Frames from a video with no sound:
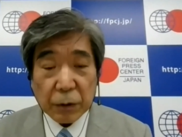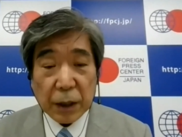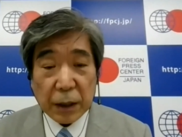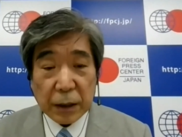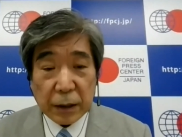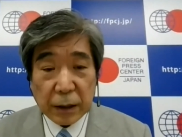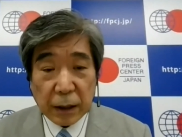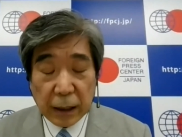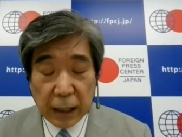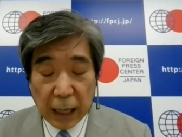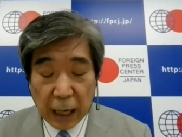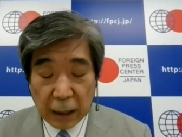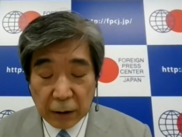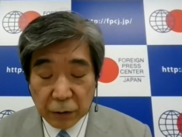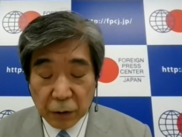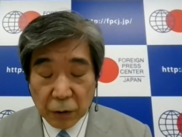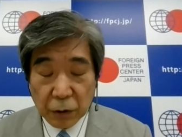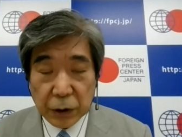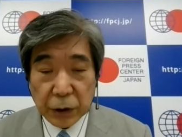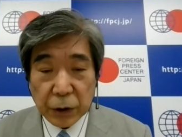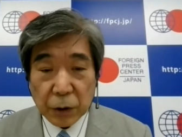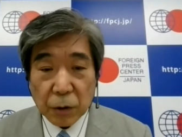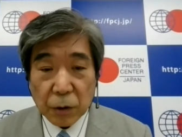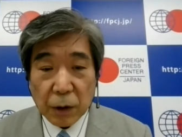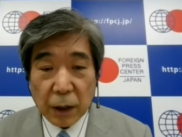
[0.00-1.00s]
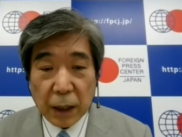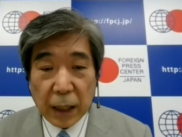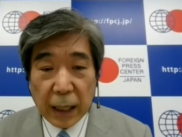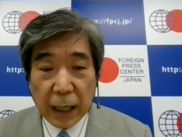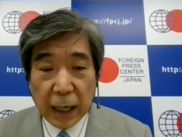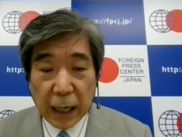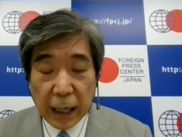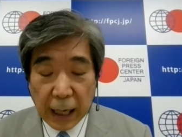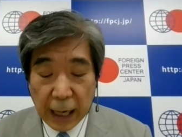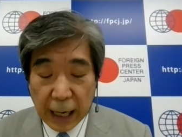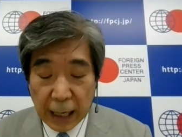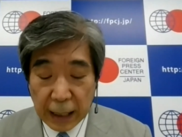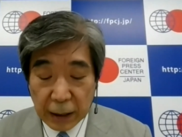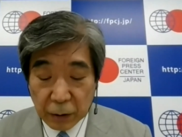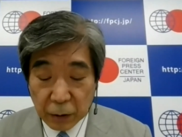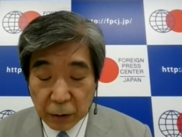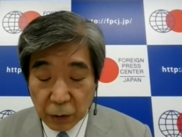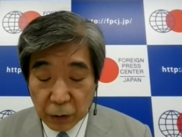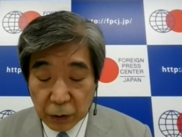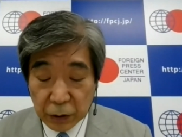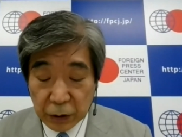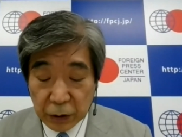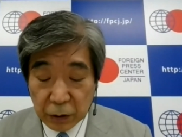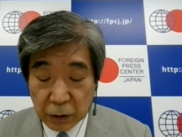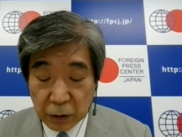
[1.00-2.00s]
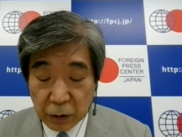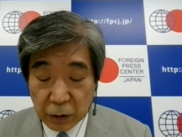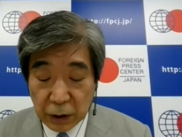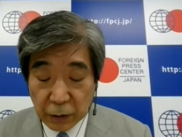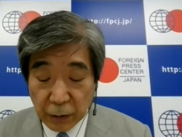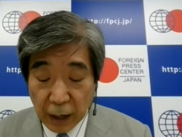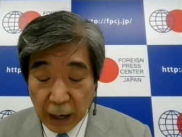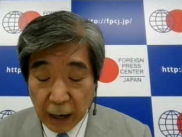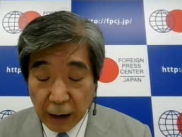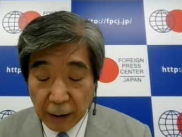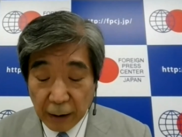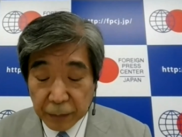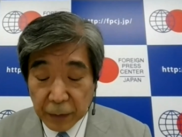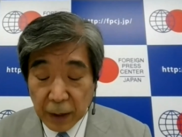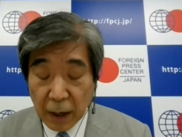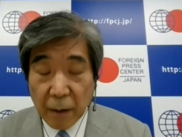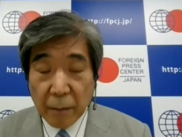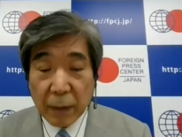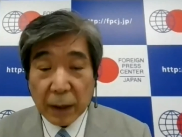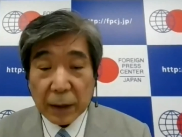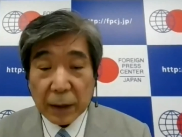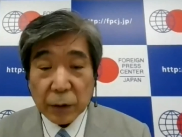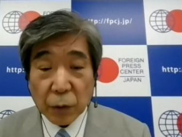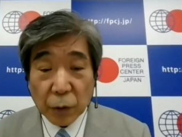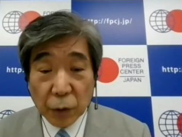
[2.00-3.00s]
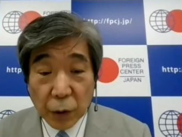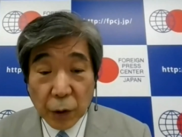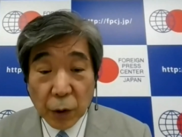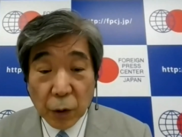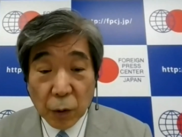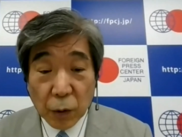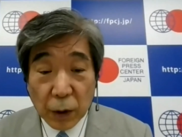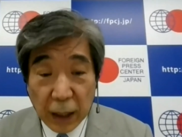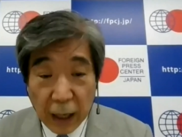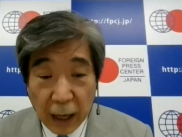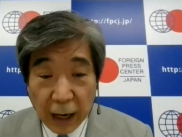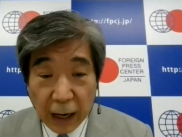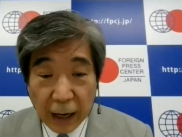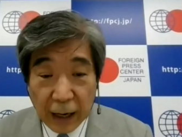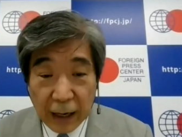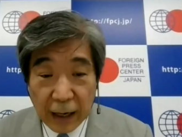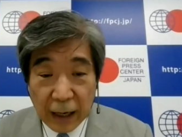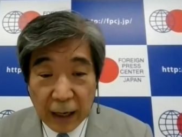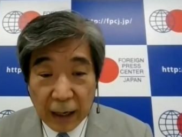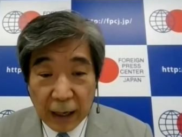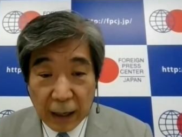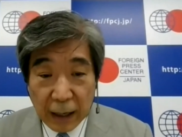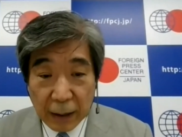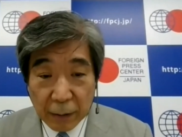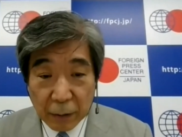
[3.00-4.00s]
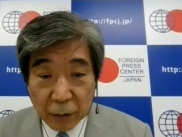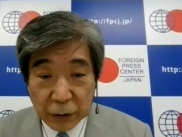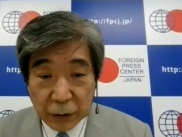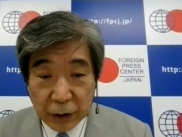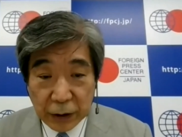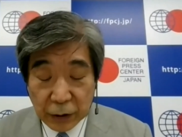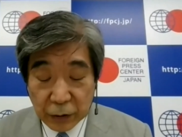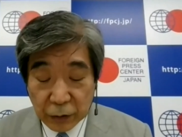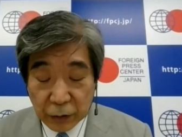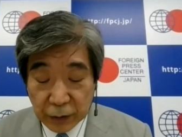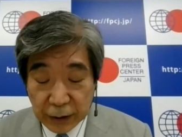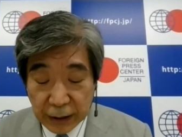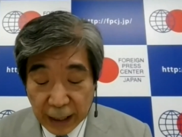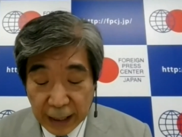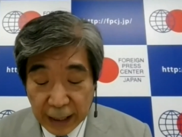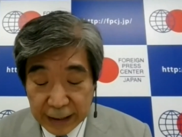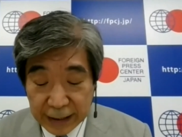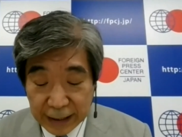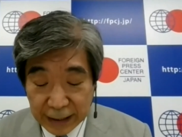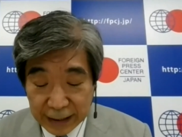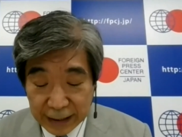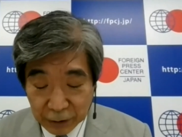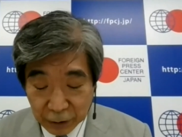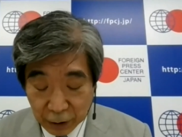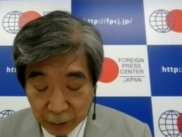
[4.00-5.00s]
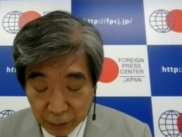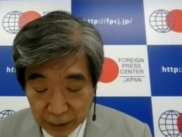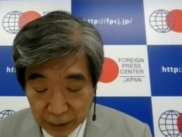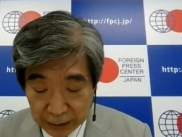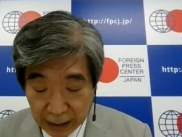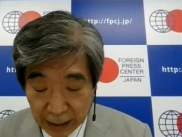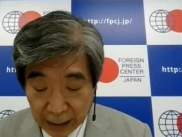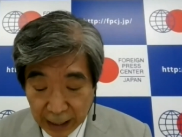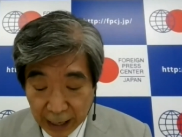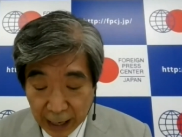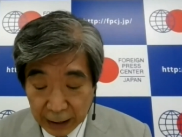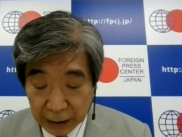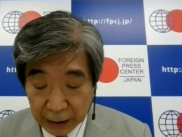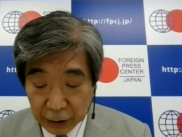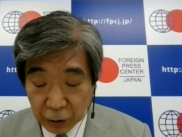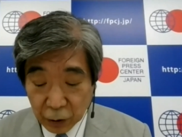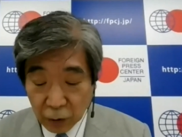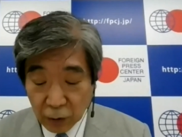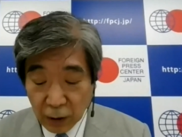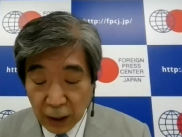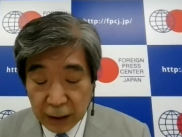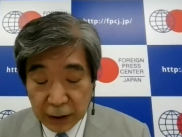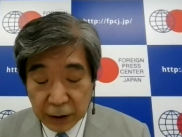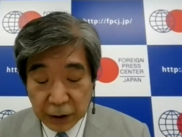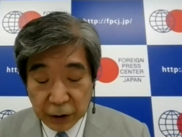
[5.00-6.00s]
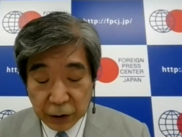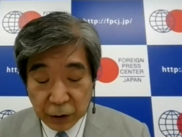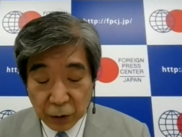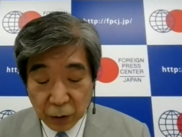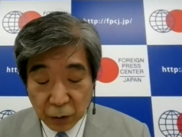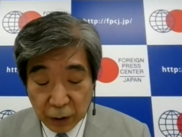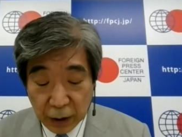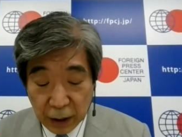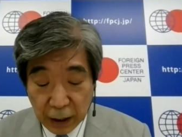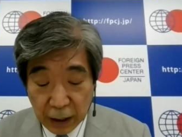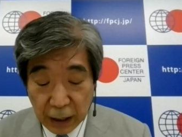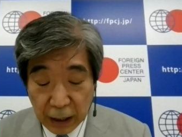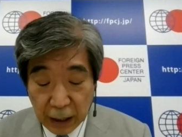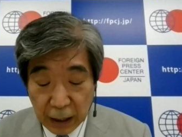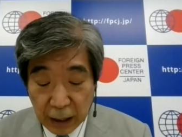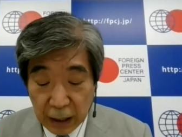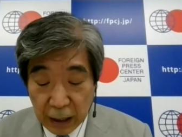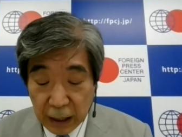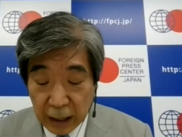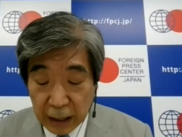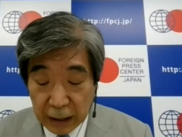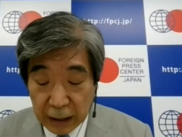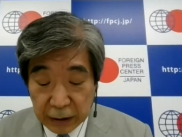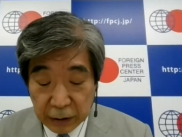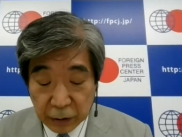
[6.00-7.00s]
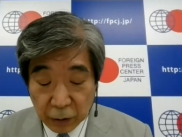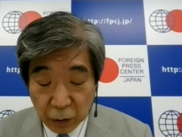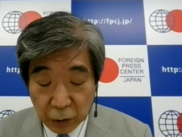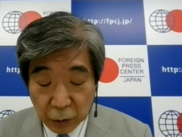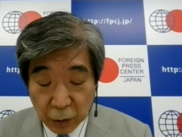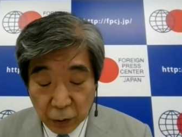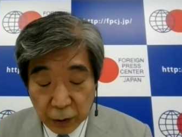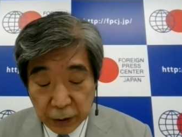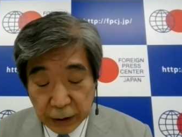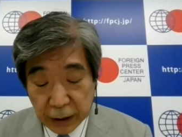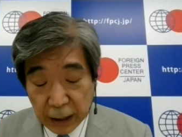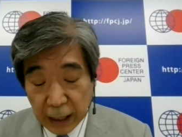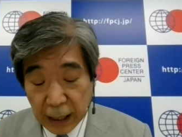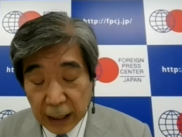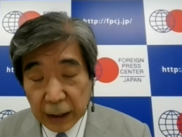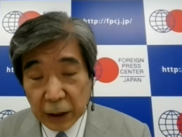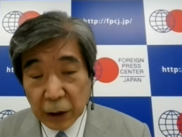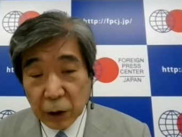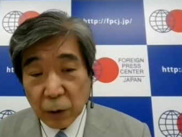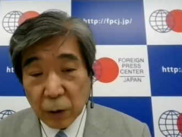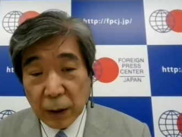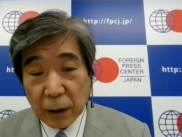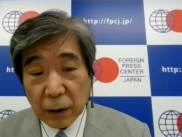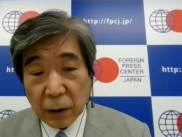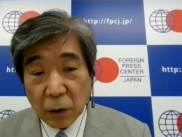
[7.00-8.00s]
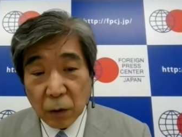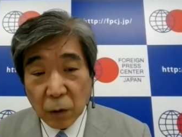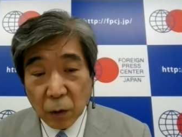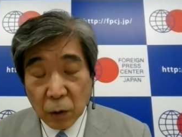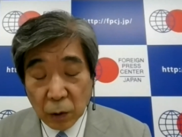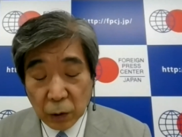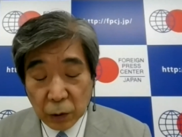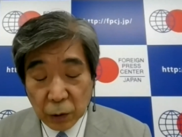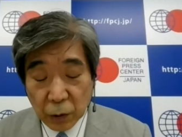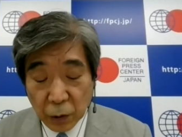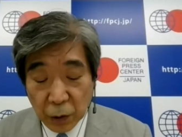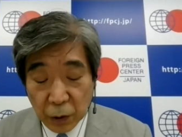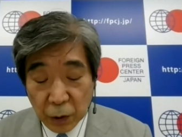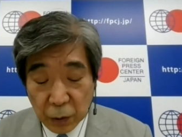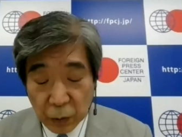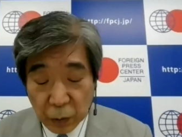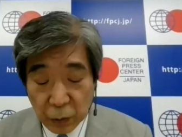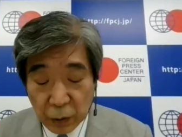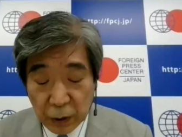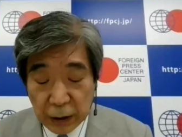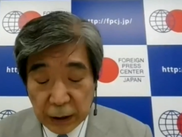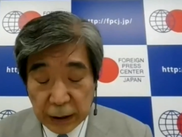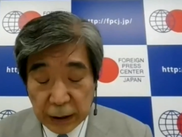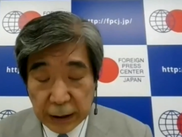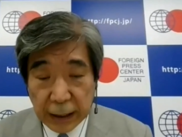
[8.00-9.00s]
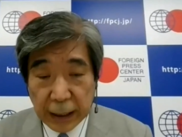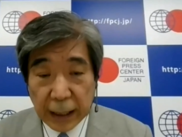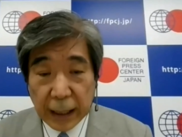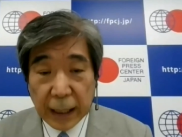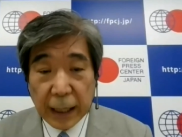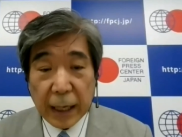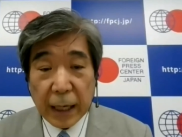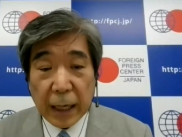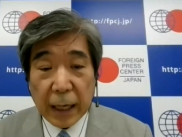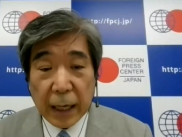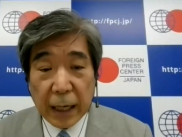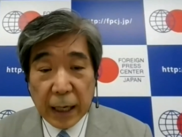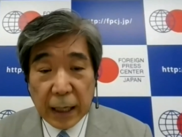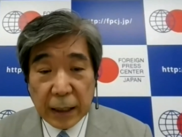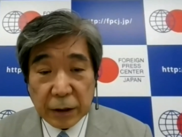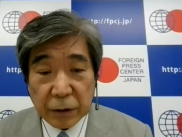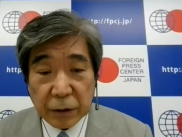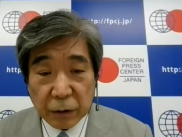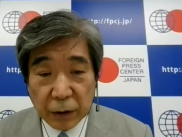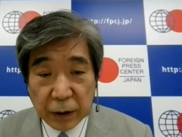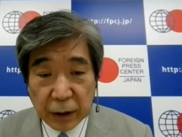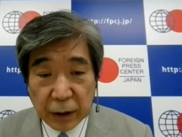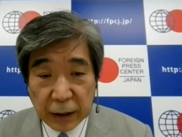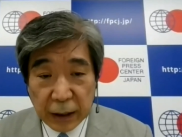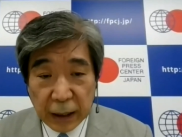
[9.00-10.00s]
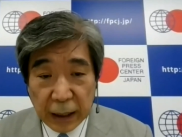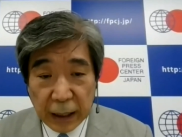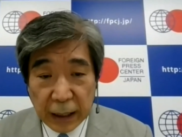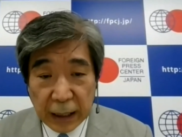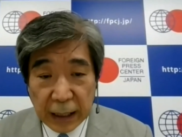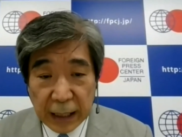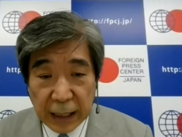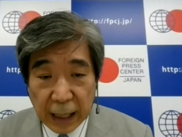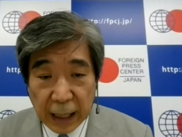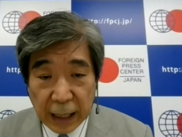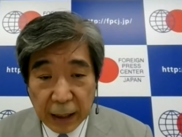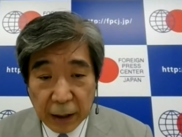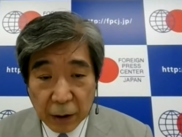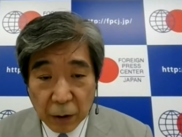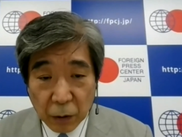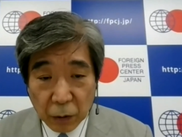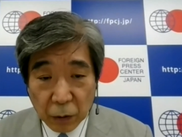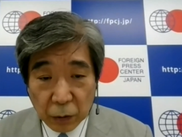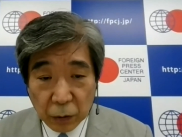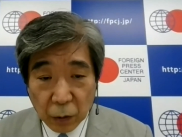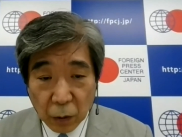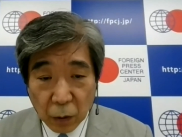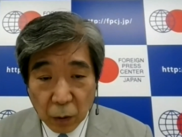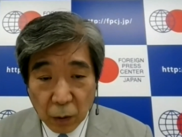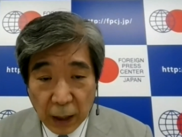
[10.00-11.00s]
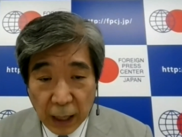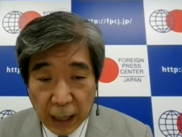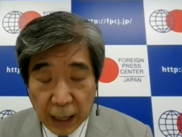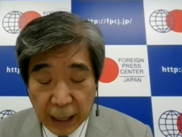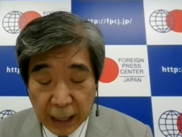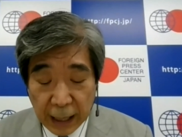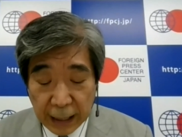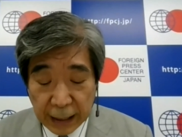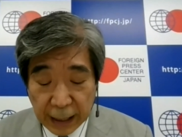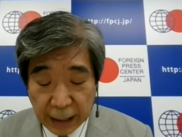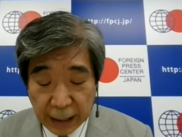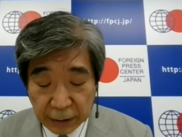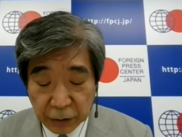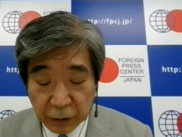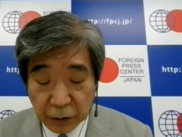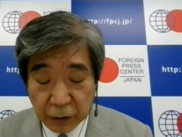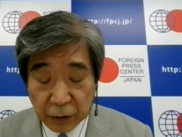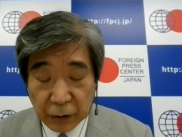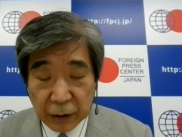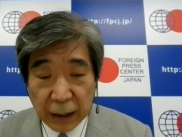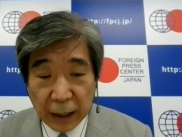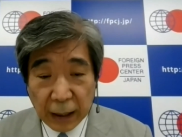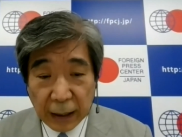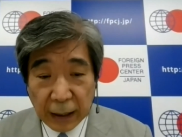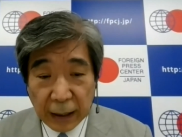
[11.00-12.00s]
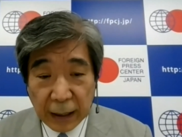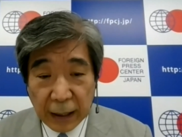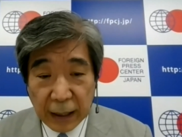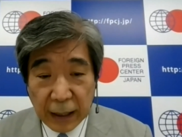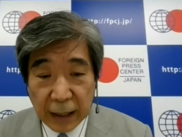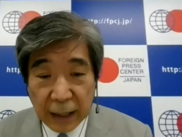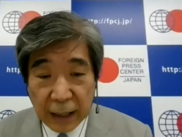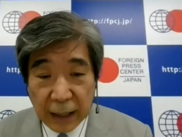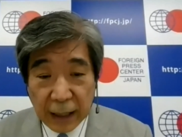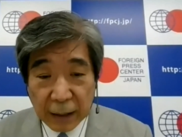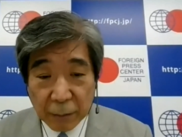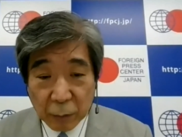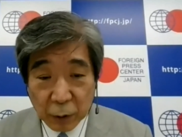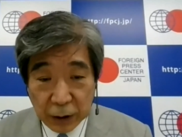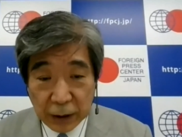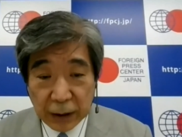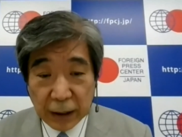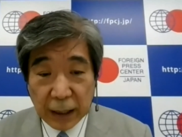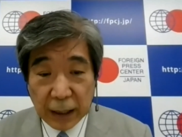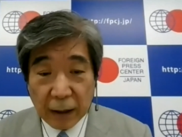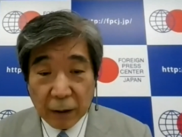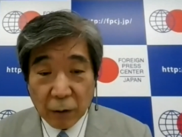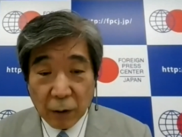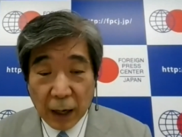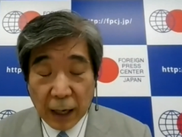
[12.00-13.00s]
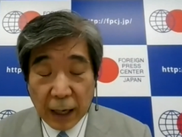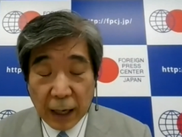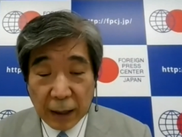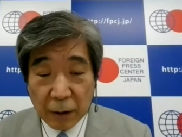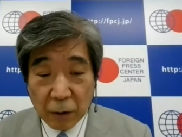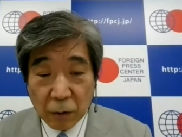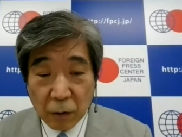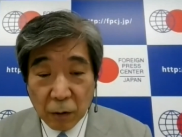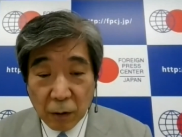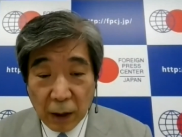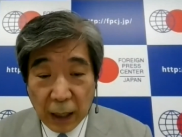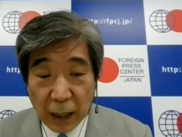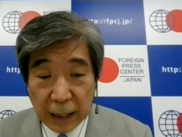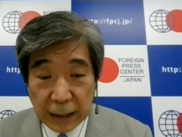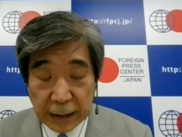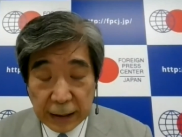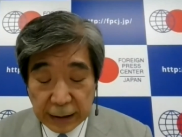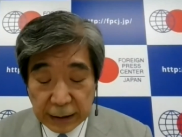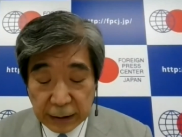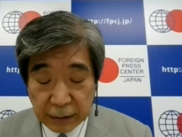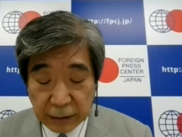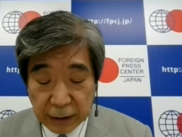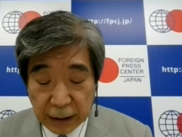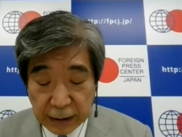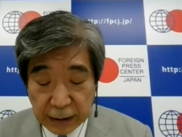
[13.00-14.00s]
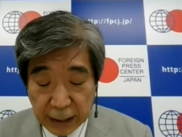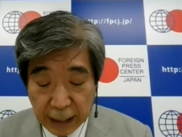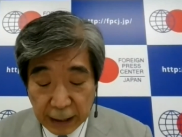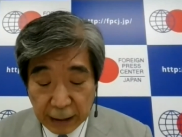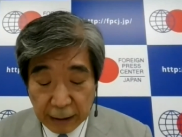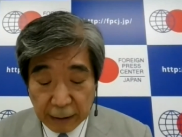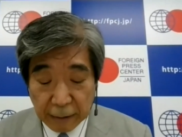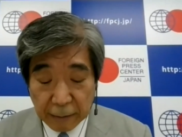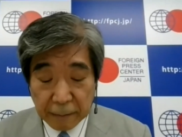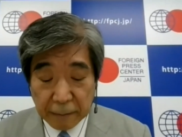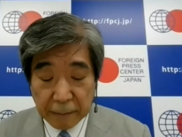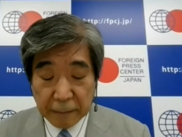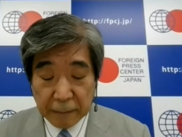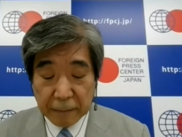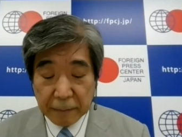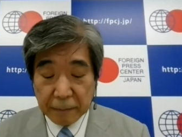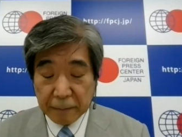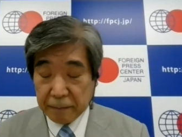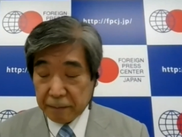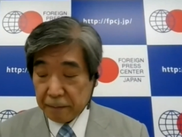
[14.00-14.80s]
And so the policy makers to be liberated from the nuclear deterrence theory, what specific environment do you think is necessary? And in what way do you intend to create the environment to